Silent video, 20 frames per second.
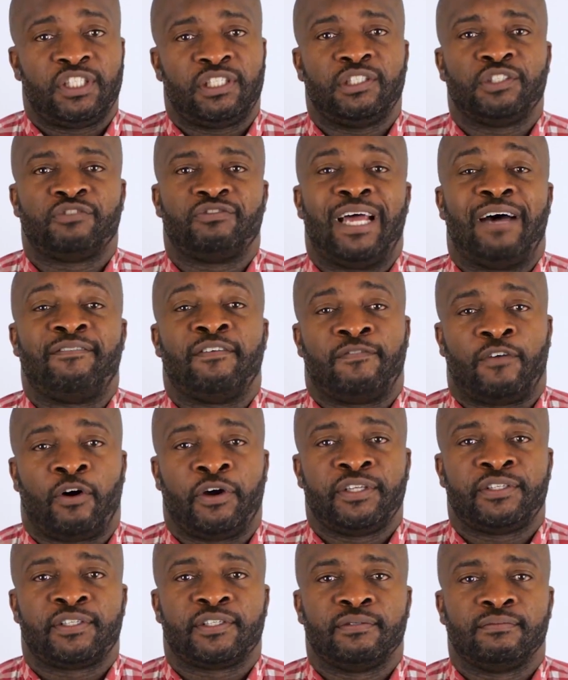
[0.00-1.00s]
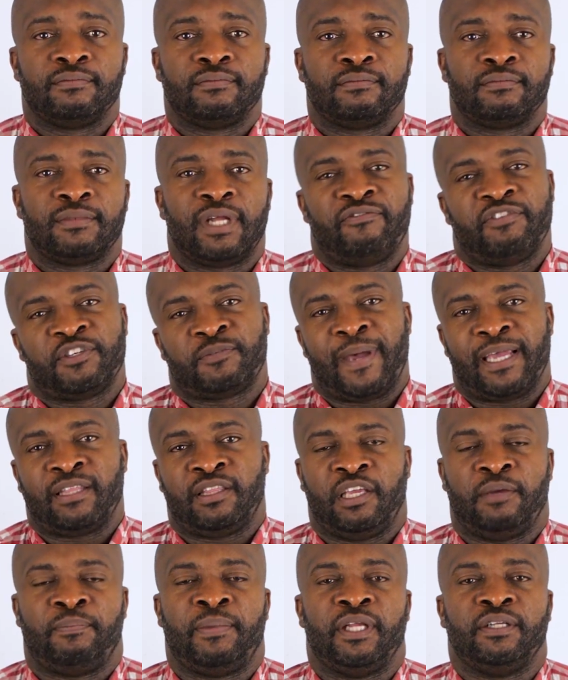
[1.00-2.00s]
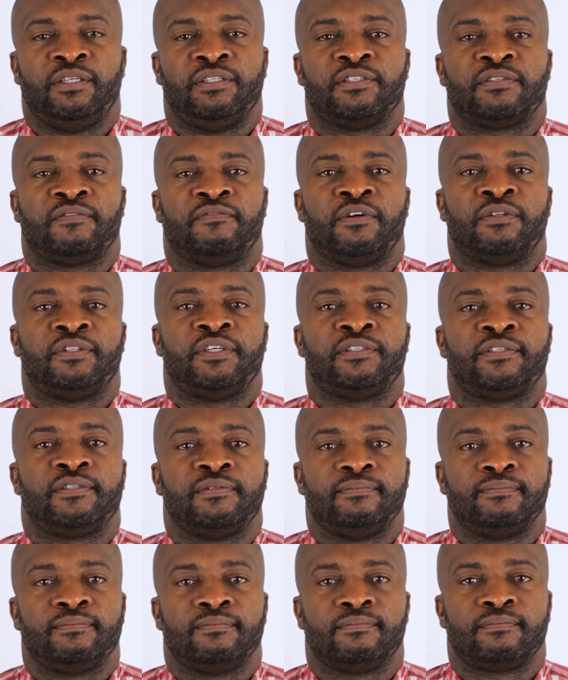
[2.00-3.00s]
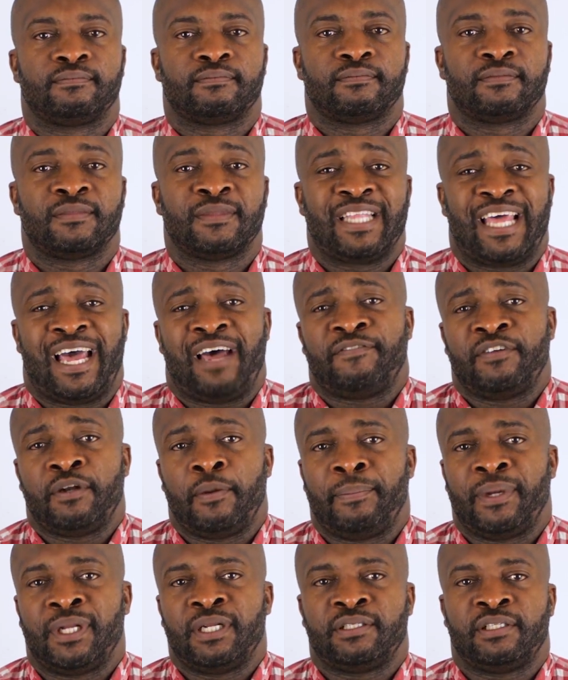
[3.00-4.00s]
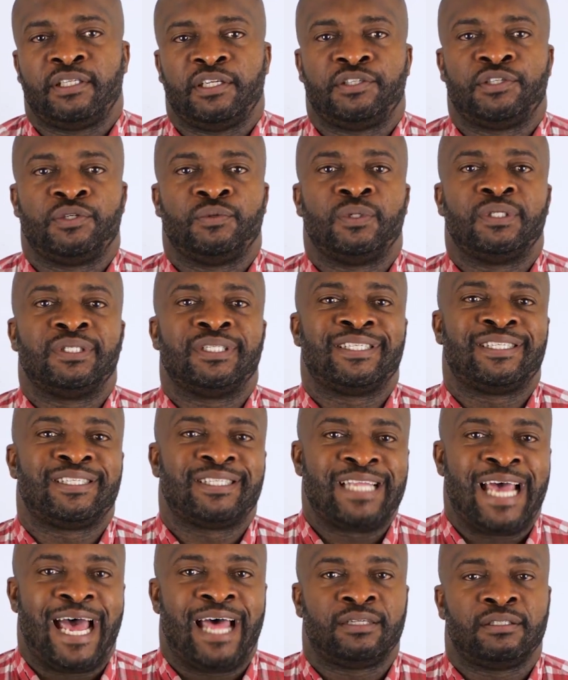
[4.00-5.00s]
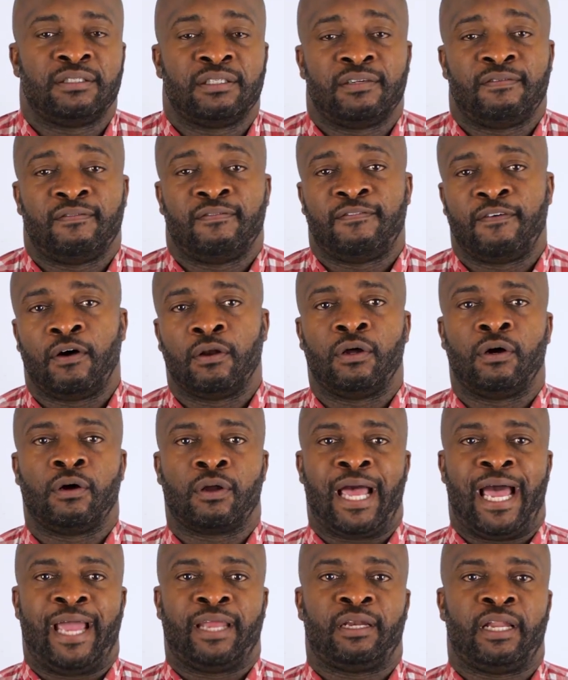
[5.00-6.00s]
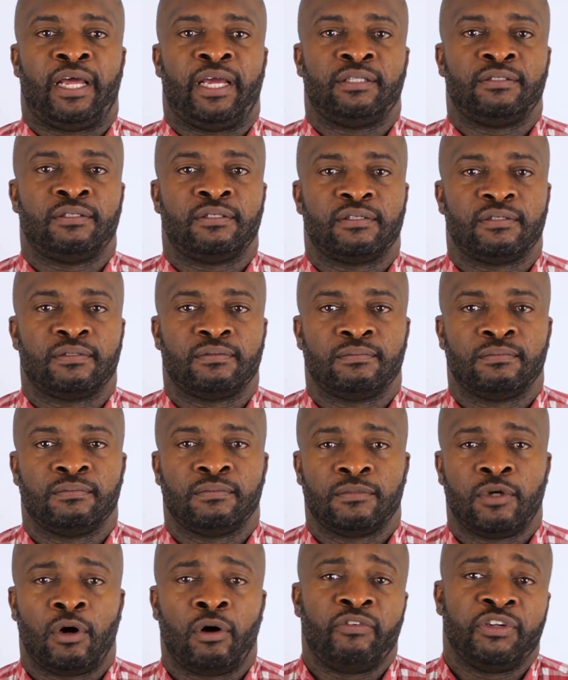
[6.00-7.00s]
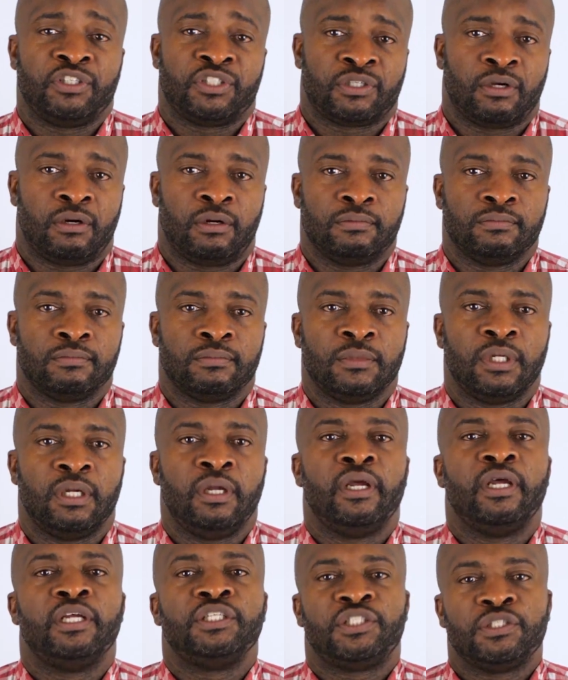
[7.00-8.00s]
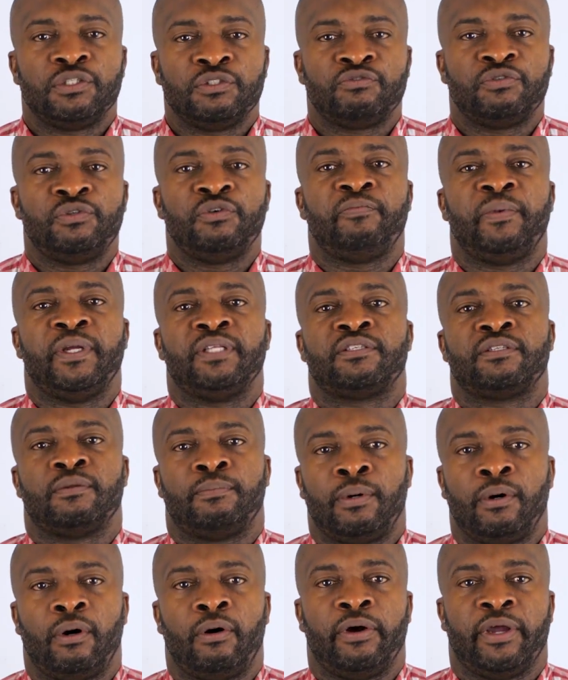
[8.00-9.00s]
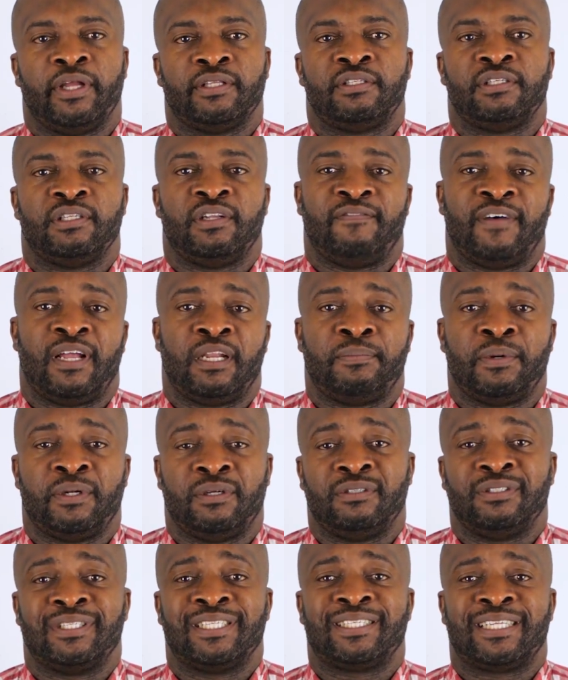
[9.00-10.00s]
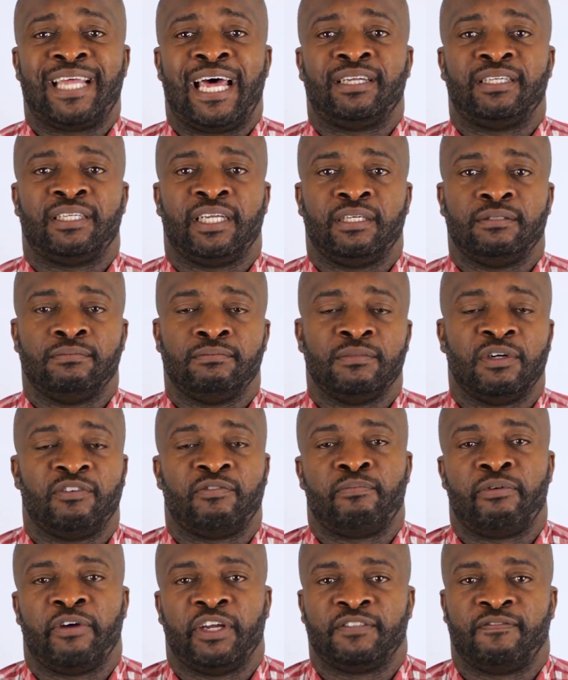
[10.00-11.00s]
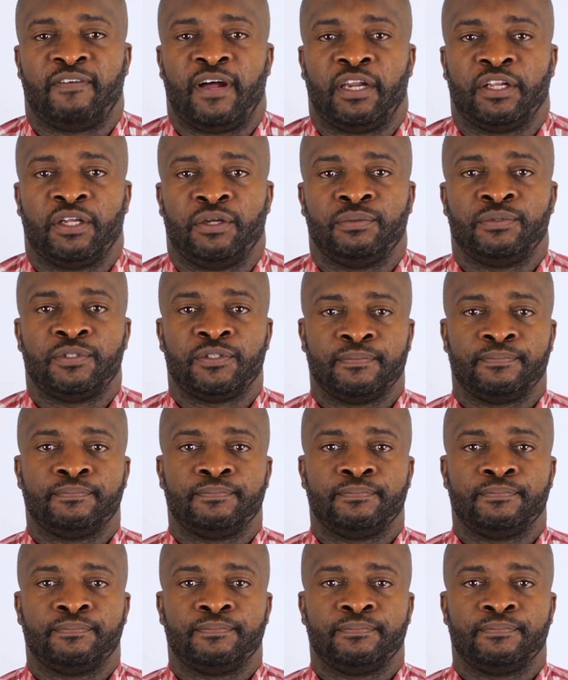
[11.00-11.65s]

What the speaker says: children have a voice and respect the opinions of others. They have an ability to understand and follow guidelines. Or in short, children have been supported to develop an understanding of British values.